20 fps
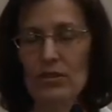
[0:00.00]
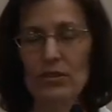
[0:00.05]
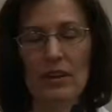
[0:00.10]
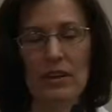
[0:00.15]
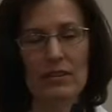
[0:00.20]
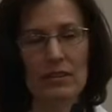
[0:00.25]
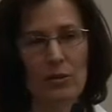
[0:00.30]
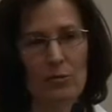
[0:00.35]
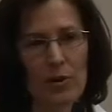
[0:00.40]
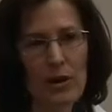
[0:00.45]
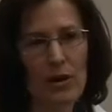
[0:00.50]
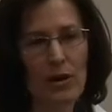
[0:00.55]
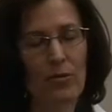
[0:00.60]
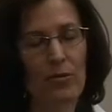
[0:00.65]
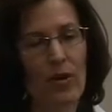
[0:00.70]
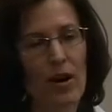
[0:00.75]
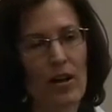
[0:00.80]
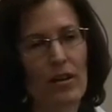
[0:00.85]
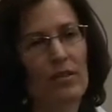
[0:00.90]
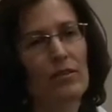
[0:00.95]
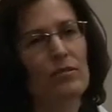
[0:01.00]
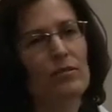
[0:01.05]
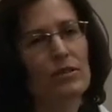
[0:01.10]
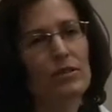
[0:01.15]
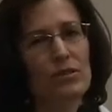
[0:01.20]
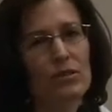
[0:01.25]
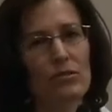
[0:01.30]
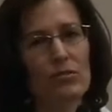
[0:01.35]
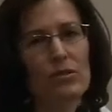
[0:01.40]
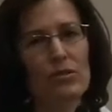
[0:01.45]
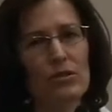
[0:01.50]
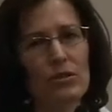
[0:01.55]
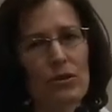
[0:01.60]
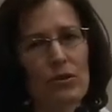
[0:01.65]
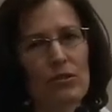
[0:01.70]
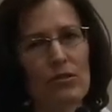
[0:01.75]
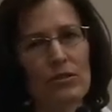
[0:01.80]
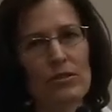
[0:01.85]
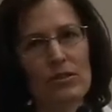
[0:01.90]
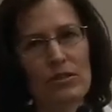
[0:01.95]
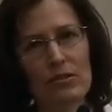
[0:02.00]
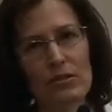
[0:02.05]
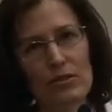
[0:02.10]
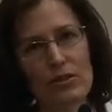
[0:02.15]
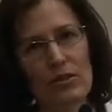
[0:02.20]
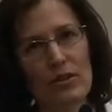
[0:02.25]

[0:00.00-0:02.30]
That's up on our wall. We serve the soul of the student.